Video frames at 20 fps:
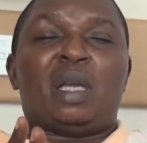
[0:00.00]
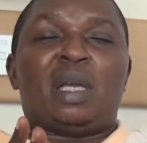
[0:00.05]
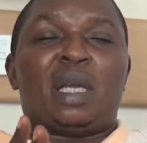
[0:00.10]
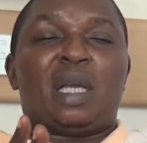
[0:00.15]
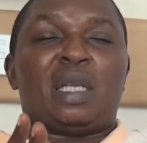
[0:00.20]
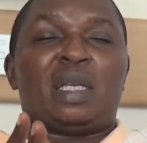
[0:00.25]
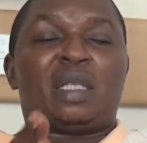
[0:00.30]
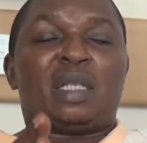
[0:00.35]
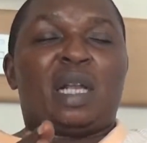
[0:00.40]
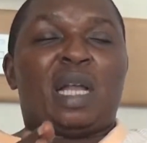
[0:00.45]

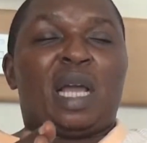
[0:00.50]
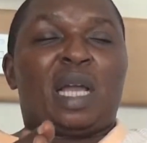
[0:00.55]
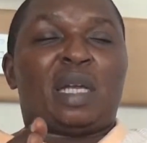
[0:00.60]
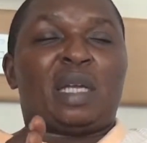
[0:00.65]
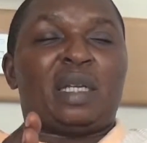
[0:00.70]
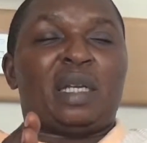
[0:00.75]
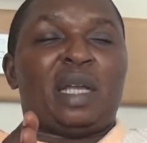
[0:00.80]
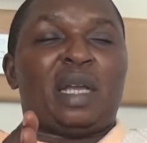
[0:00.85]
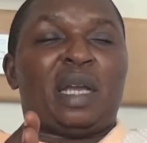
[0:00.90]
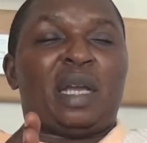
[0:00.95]
It's
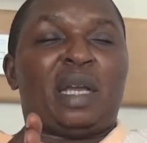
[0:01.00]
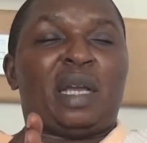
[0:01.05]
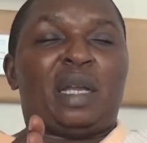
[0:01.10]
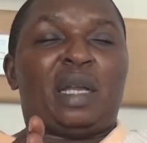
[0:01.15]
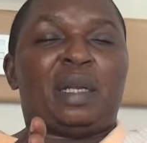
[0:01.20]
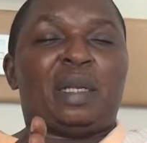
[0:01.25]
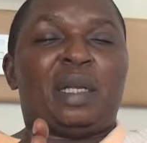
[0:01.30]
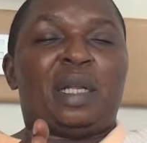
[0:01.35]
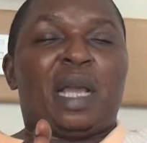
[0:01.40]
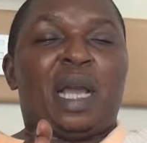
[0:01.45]
like
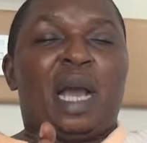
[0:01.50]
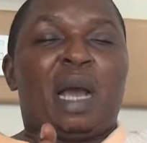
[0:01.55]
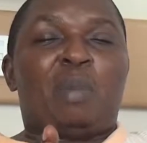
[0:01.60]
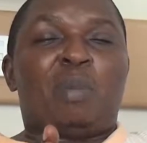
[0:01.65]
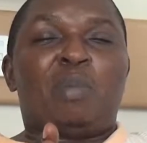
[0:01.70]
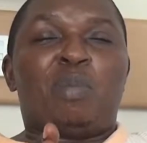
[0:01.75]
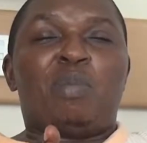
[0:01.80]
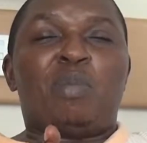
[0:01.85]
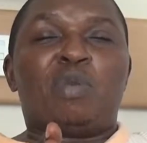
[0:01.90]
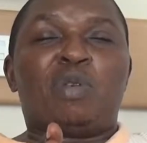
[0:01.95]
they are
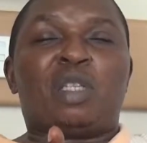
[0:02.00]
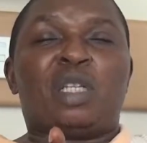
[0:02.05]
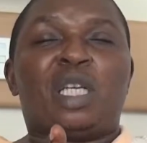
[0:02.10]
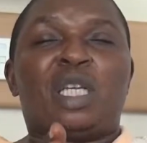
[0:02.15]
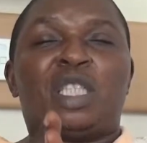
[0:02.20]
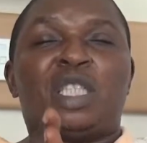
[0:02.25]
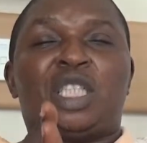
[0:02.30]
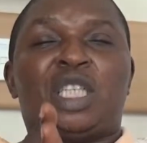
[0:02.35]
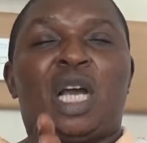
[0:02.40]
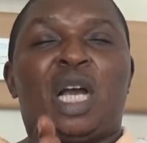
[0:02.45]
mostly
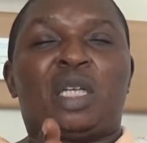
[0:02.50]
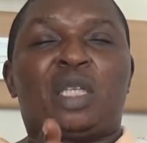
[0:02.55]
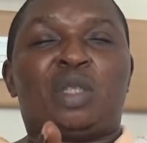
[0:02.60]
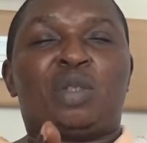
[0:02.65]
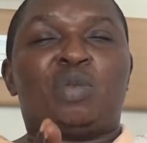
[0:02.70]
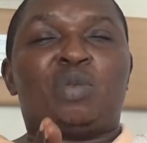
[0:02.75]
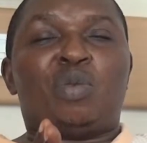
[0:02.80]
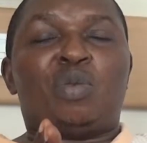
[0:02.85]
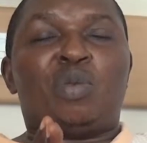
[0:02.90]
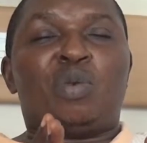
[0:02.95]
in charge
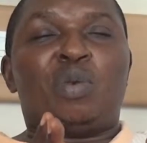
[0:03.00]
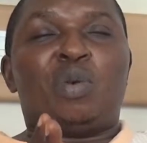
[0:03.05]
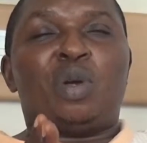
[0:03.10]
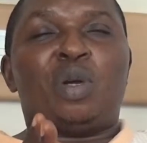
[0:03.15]
to